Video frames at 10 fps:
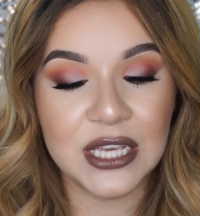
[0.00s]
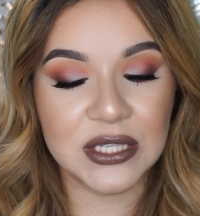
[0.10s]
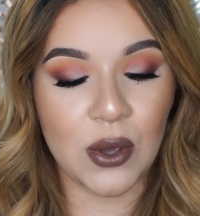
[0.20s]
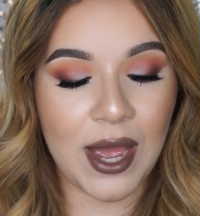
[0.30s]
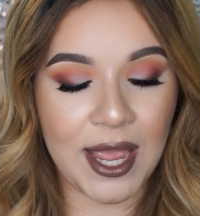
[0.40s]

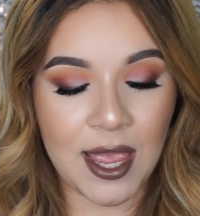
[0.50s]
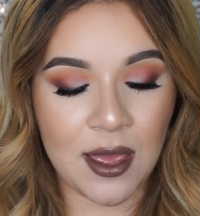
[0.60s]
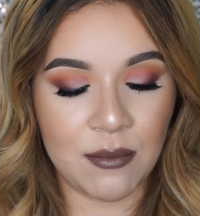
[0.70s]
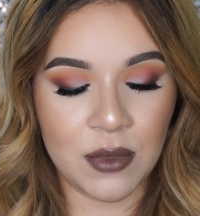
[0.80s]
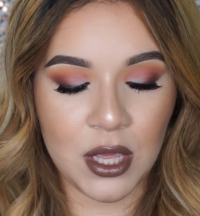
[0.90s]
So I
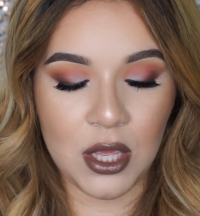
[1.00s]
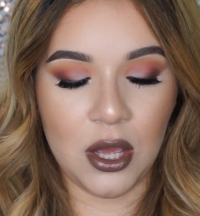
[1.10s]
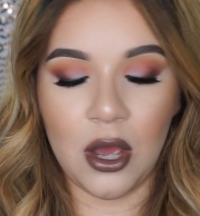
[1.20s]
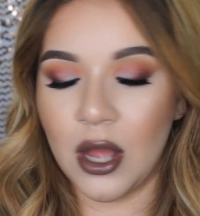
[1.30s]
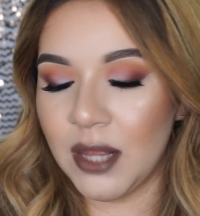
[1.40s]
am
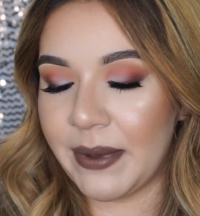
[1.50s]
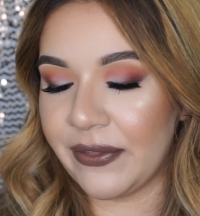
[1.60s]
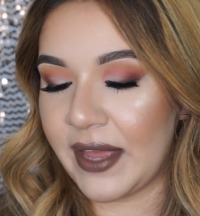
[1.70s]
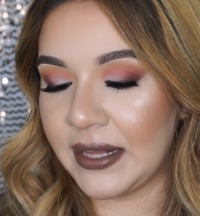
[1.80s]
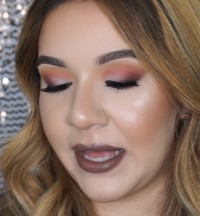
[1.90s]
all
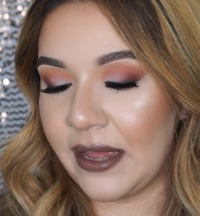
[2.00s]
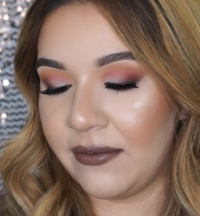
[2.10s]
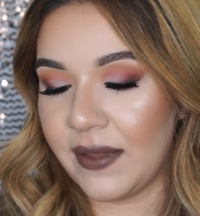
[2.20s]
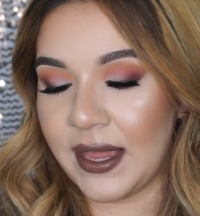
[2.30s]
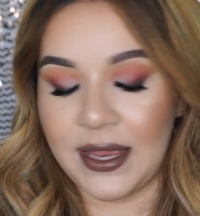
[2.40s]
about that
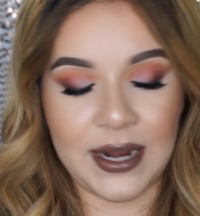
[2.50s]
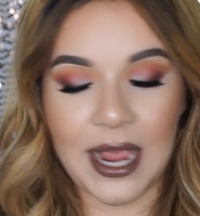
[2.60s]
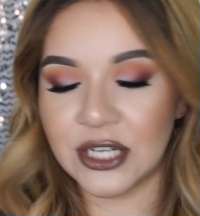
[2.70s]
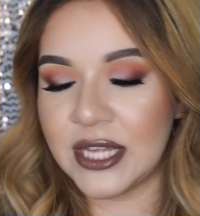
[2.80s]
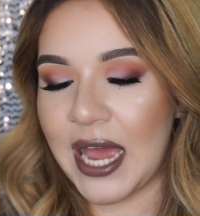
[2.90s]
life, and I
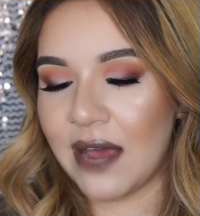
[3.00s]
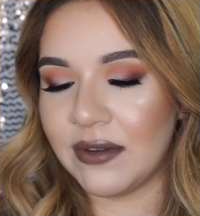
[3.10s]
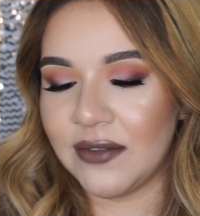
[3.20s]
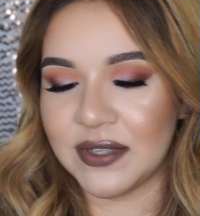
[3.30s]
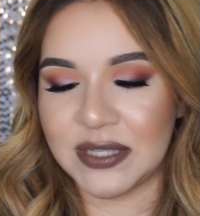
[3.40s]
actually
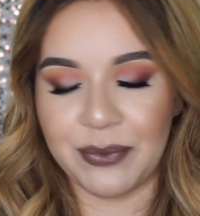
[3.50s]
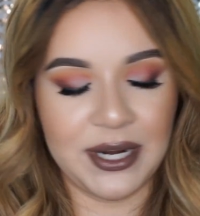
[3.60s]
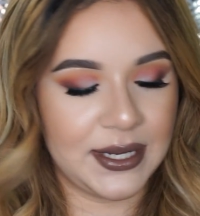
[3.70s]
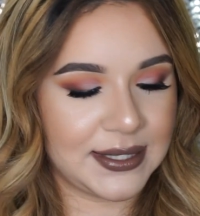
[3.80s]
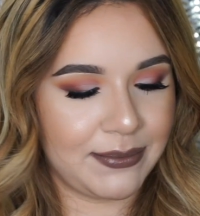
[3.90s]
haven't even
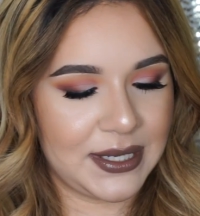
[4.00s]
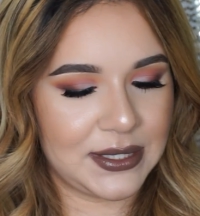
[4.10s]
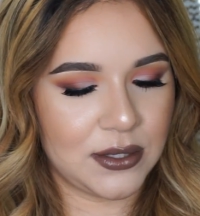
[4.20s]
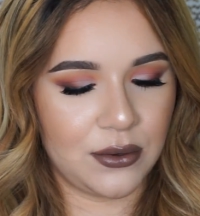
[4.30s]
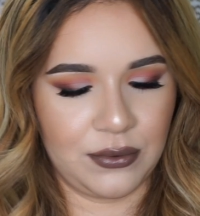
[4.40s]
sprayed it because I'm like
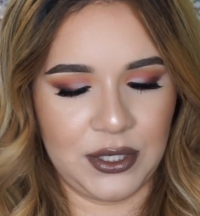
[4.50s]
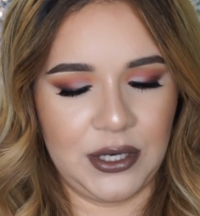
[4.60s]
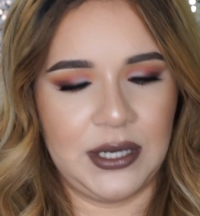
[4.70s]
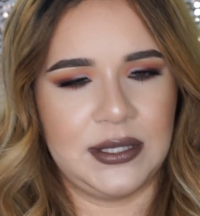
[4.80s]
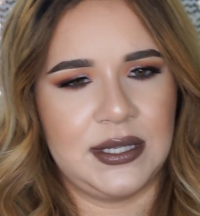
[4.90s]
so
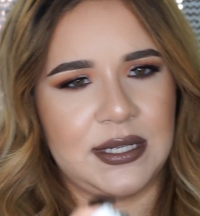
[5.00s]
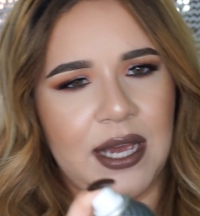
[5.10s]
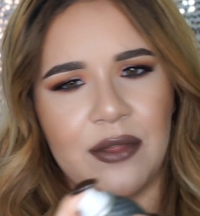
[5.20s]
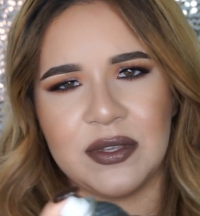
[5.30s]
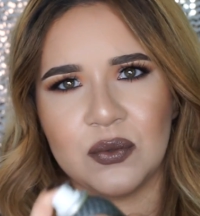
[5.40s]
curious as to
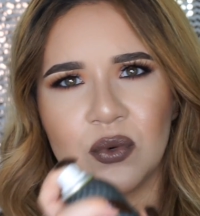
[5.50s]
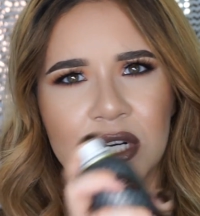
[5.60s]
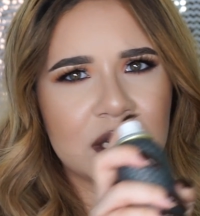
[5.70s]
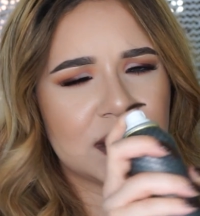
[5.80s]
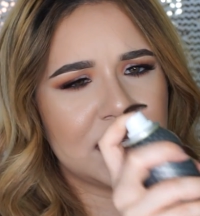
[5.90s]
how this
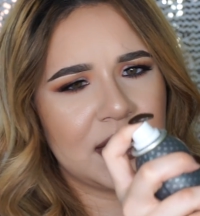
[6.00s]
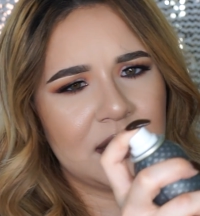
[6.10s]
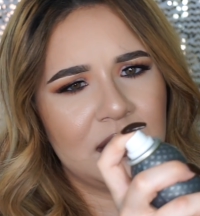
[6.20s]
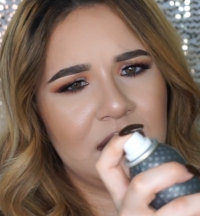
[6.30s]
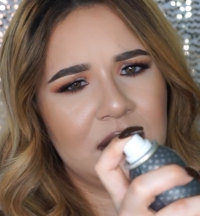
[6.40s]
works.
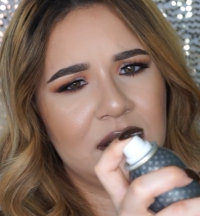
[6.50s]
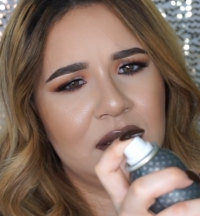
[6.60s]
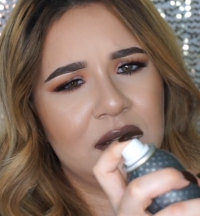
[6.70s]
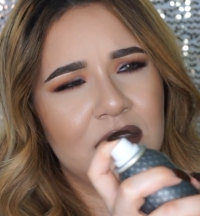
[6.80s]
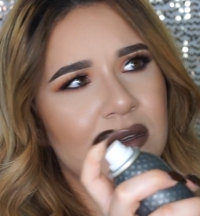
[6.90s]
Like,
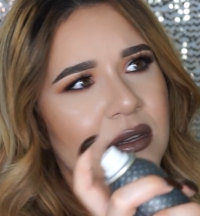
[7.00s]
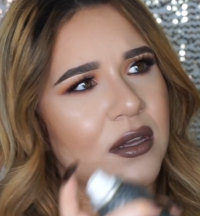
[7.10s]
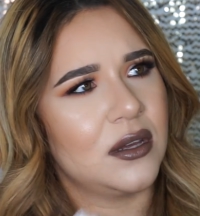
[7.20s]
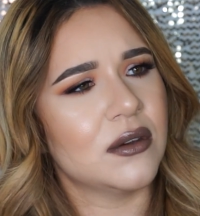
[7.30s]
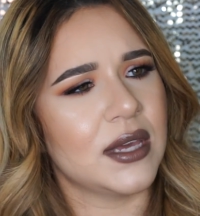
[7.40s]

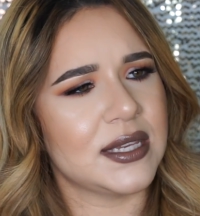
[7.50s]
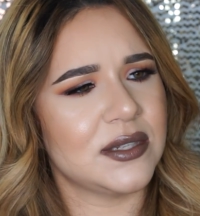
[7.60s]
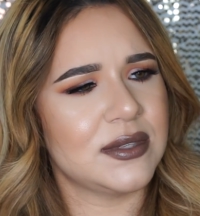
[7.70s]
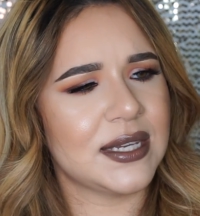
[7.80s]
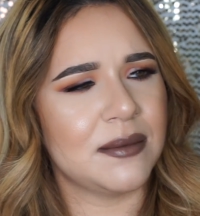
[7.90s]
okay, so
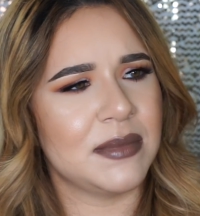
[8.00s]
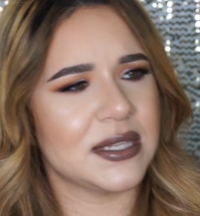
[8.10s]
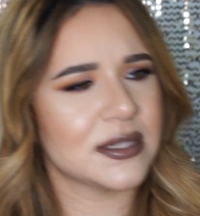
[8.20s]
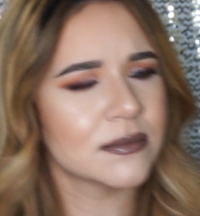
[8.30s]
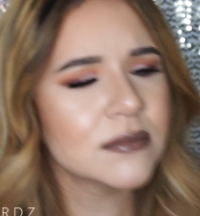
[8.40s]
it's like a
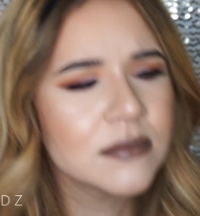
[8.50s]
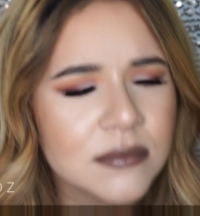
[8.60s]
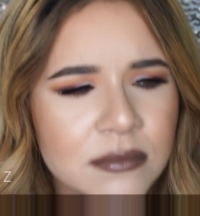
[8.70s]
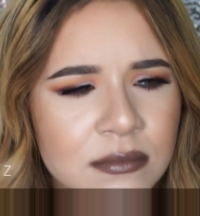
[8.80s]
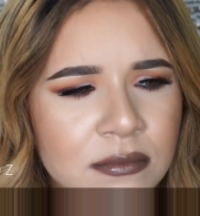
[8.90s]
mist.
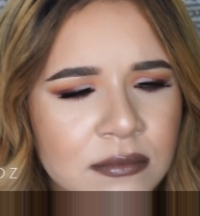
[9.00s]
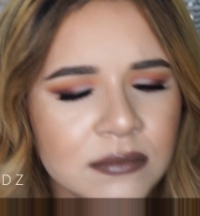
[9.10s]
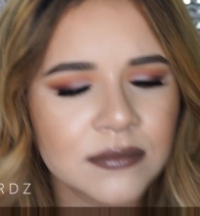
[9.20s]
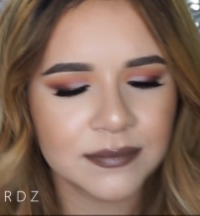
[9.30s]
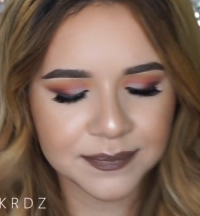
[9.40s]

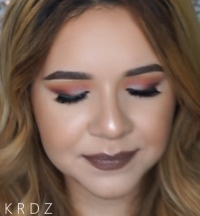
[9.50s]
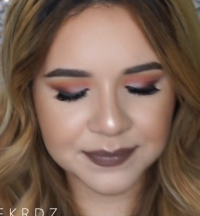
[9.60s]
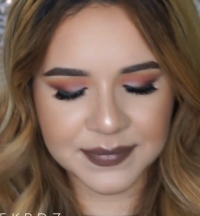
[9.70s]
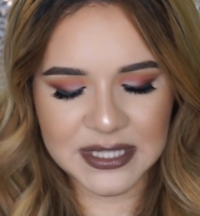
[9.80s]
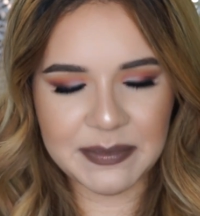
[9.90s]

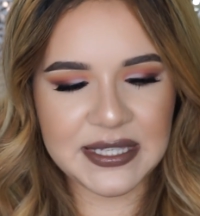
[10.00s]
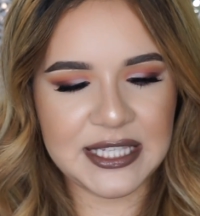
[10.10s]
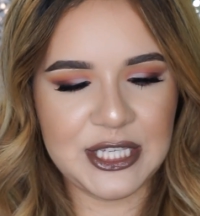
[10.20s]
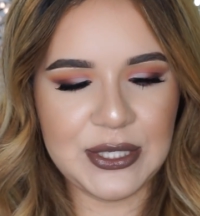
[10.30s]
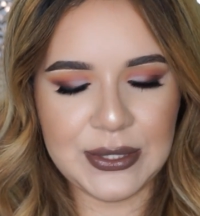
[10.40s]
It smells
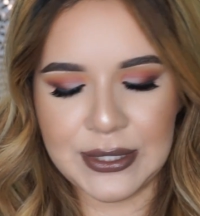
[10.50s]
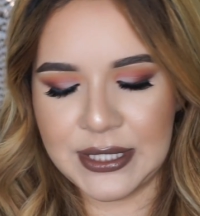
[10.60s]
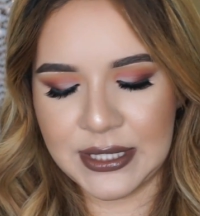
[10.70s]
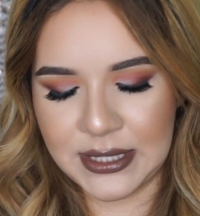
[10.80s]
good.